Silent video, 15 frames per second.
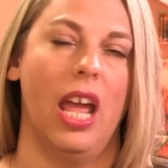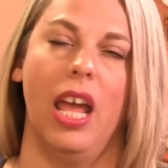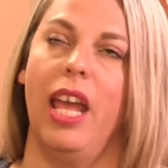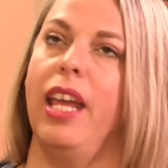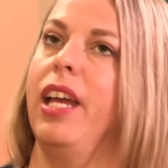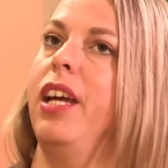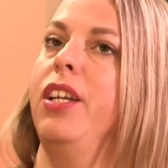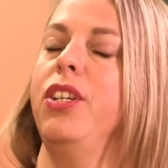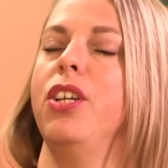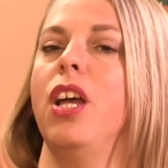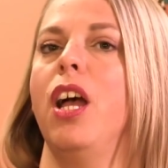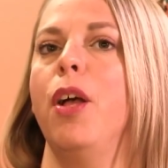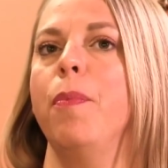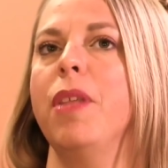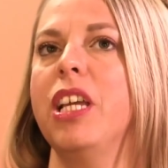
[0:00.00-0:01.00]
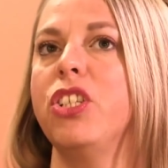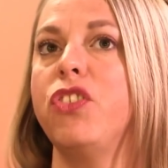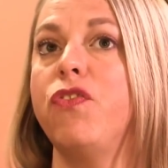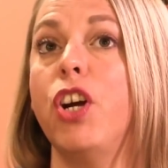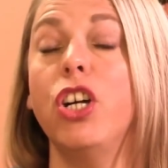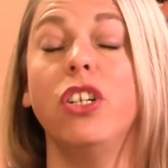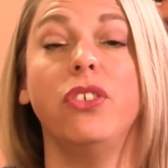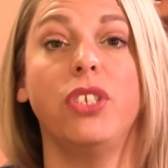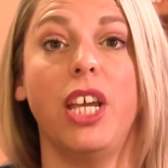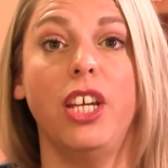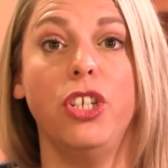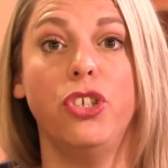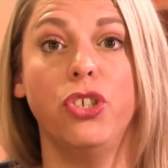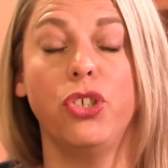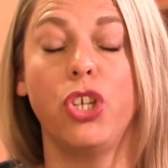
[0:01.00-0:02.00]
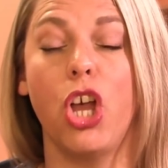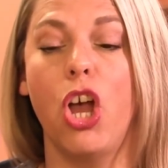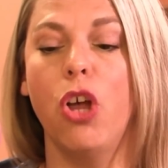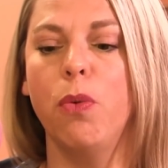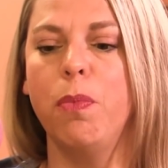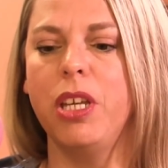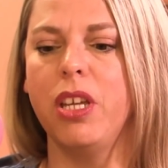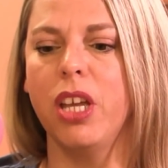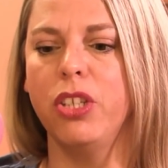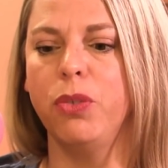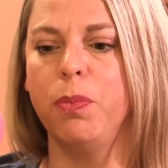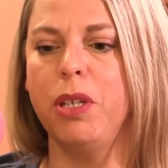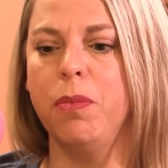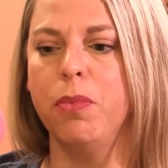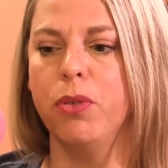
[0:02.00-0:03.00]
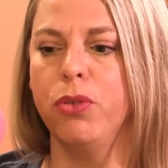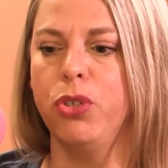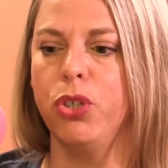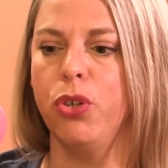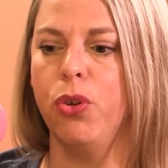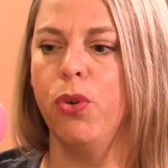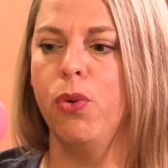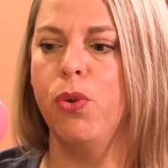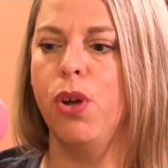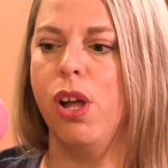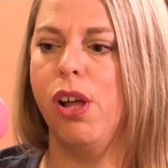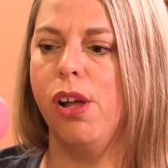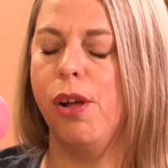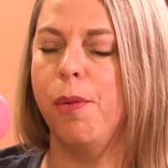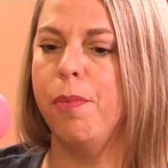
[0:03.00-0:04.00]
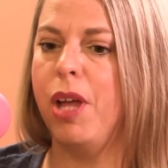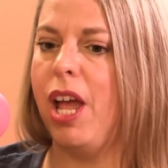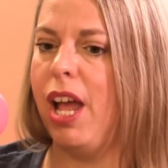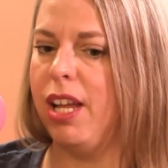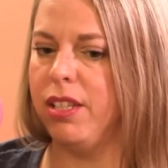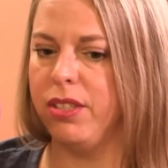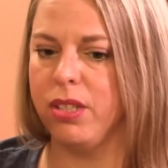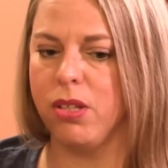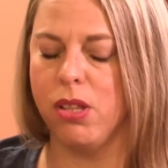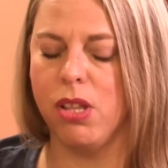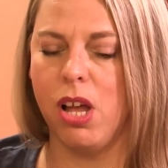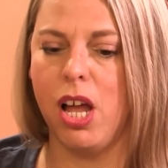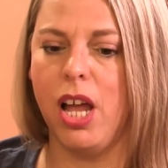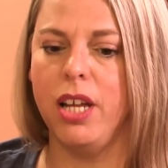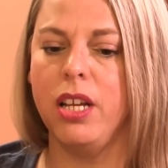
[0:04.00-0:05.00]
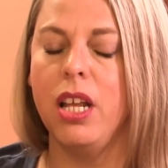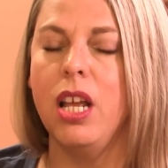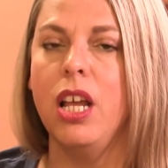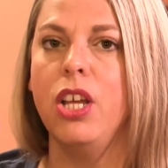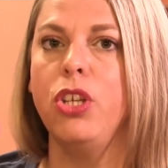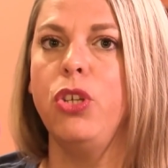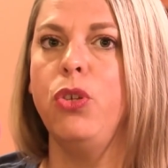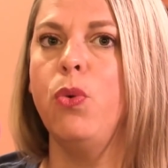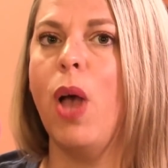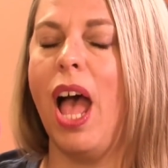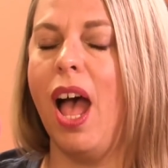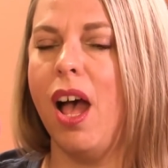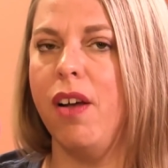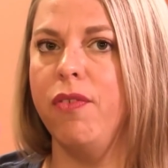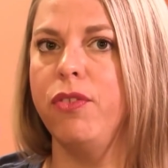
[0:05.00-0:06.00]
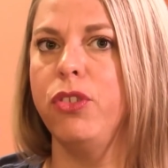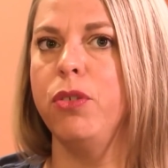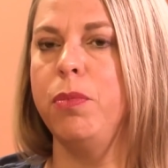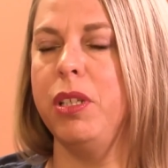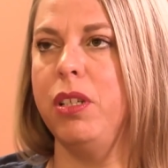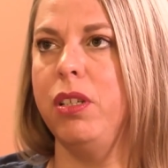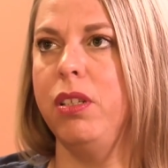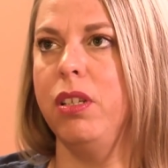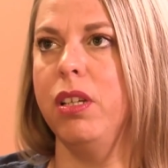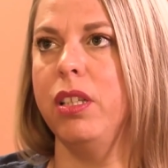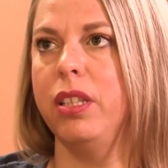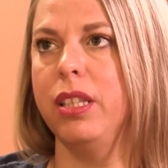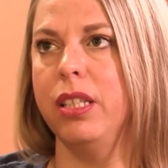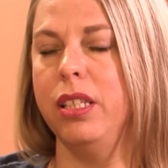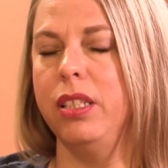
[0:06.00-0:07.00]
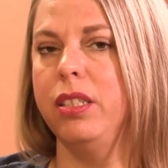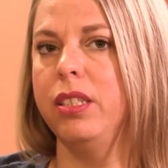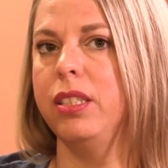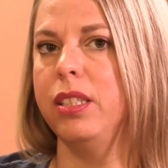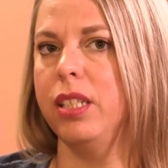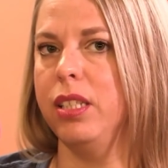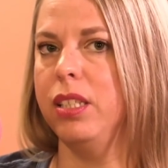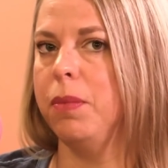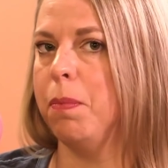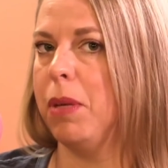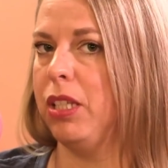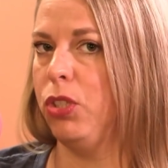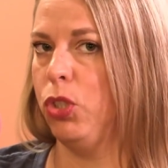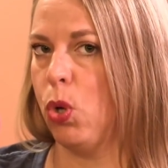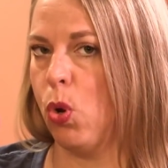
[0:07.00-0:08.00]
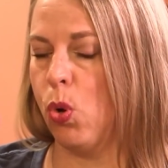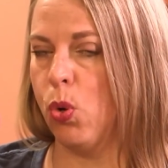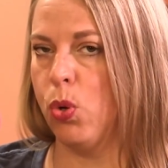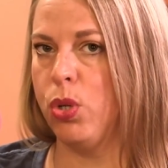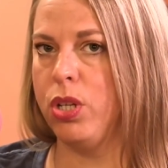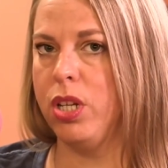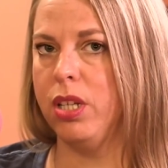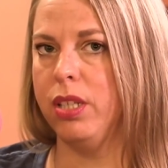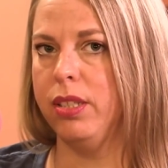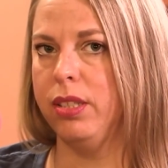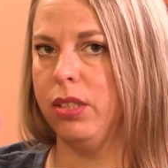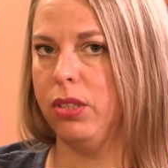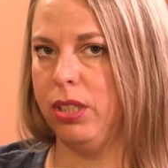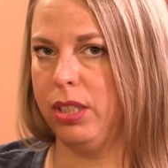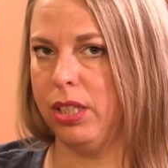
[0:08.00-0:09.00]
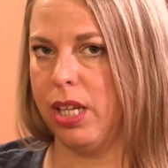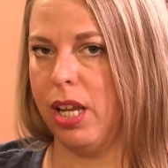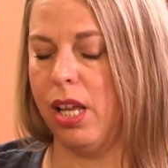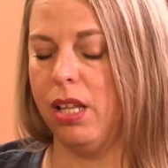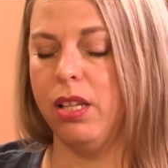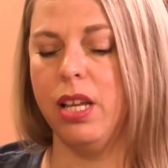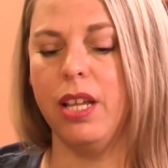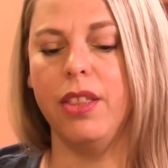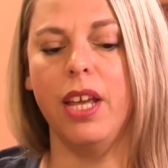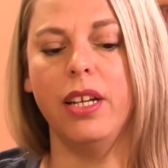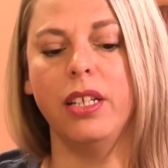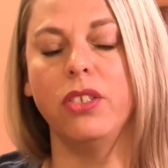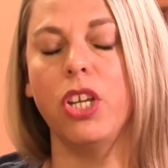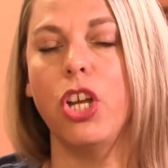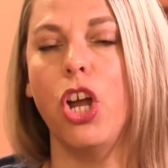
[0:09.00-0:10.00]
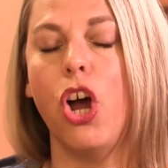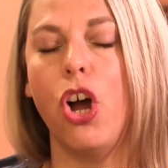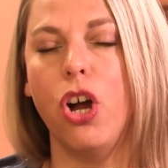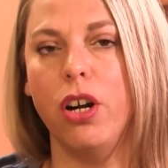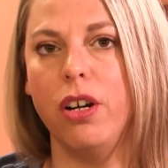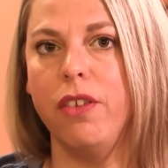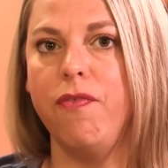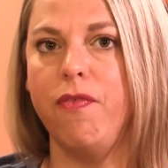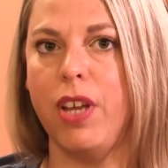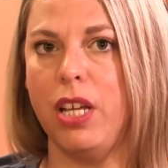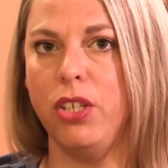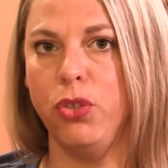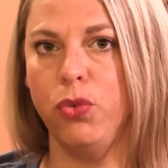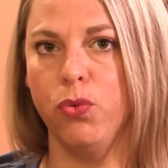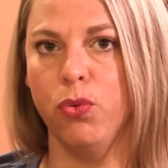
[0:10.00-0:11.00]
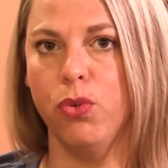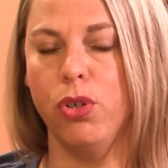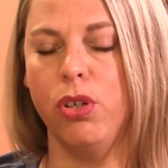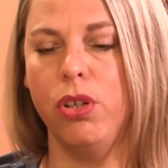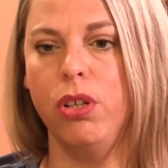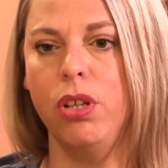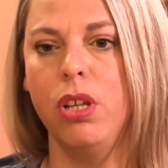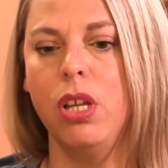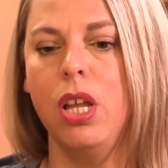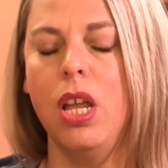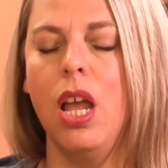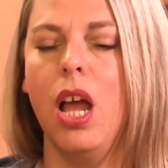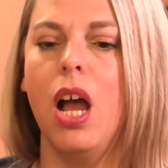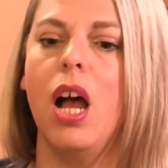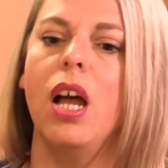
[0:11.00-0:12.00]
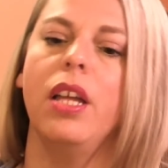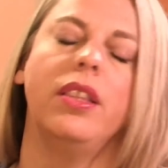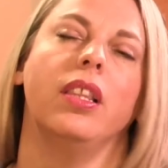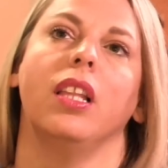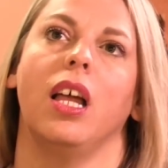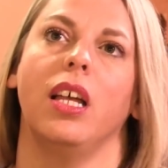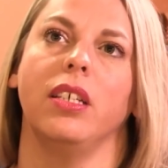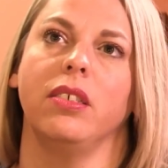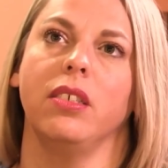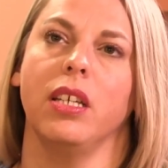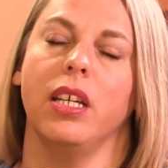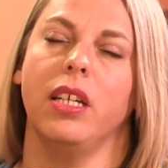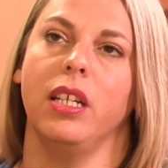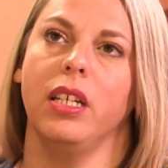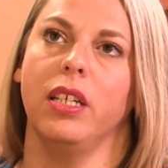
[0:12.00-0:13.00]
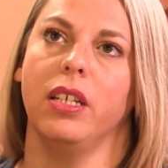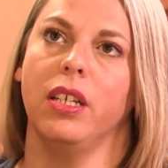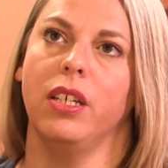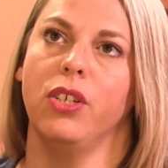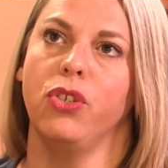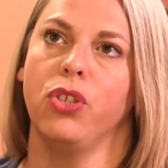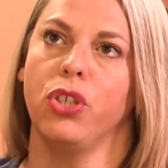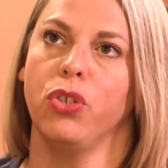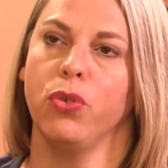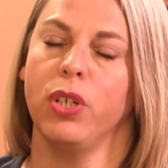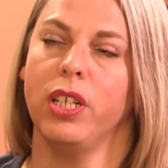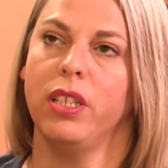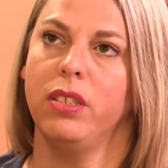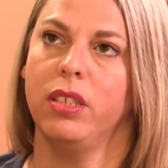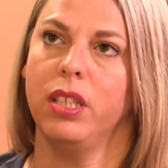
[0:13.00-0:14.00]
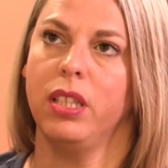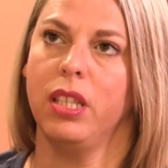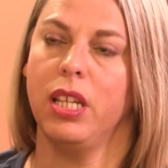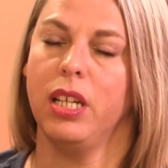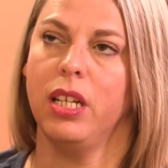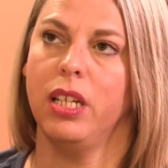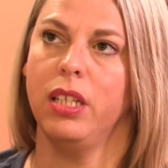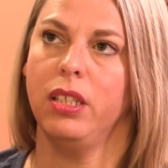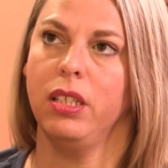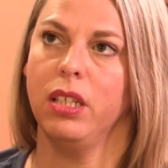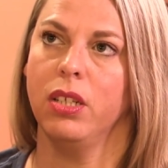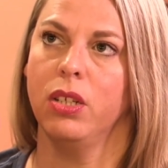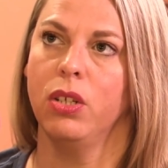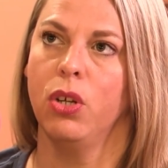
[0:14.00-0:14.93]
And as far as ages go, because people do ask a lot, you have to be at least 6 months old to sail, and that is a hard and fast rule, unless it is the transatlantic.